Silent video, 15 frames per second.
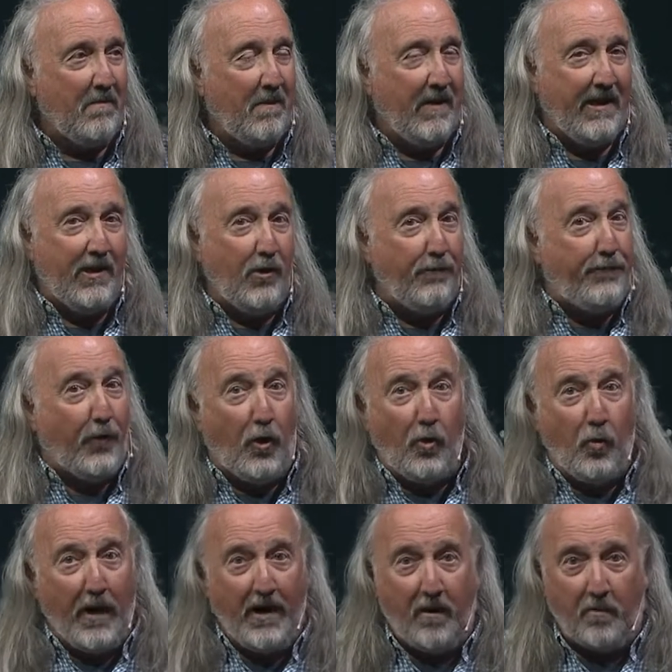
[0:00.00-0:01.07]
he? He knew full
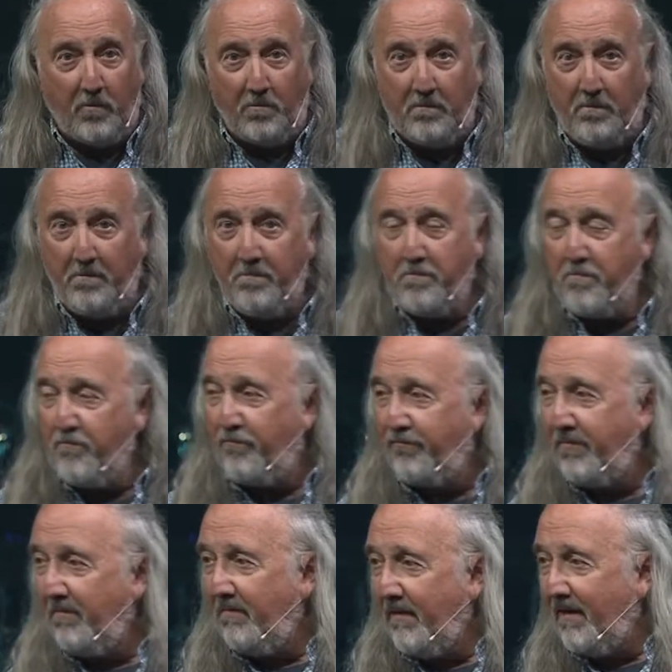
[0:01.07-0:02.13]
well
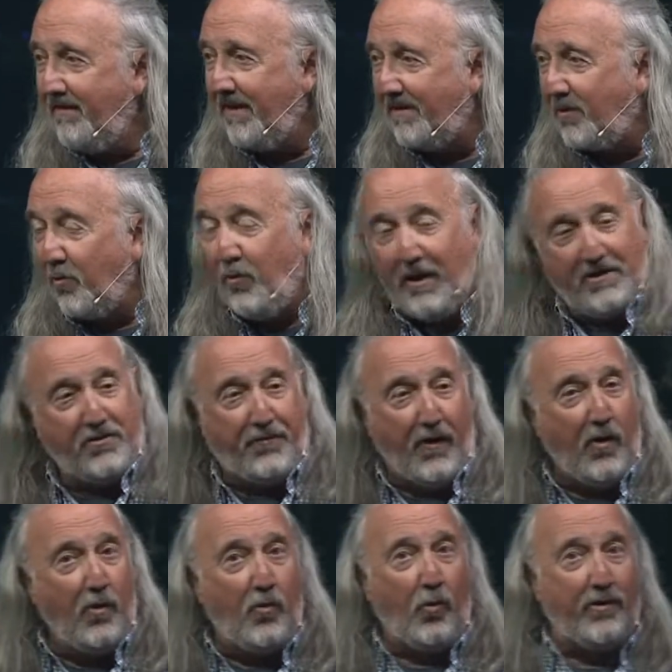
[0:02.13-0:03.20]
that the rich
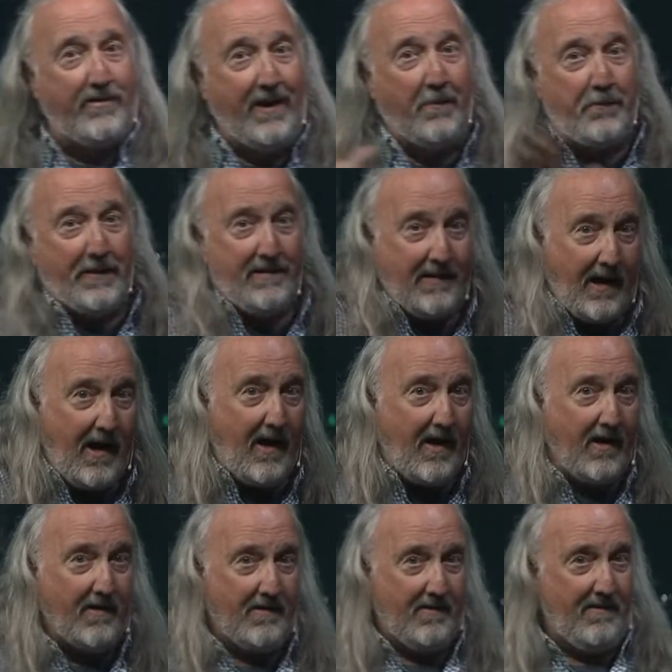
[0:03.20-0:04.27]
folk were tipping
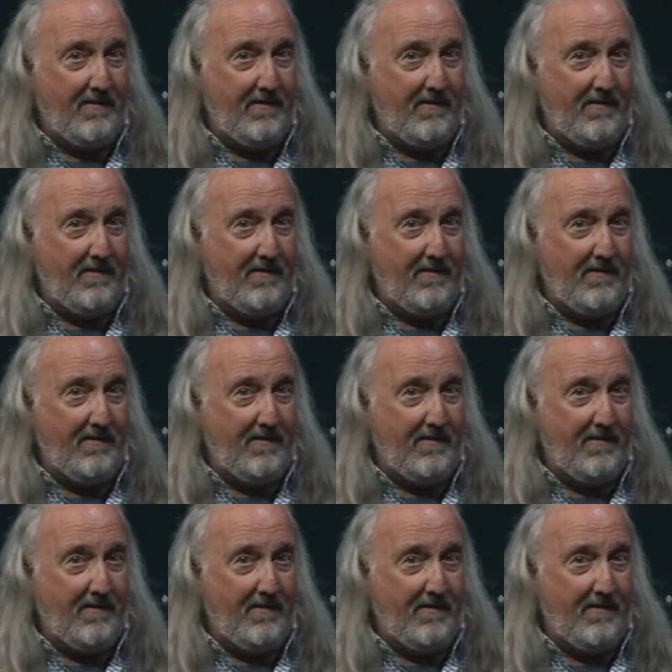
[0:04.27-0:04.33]
God.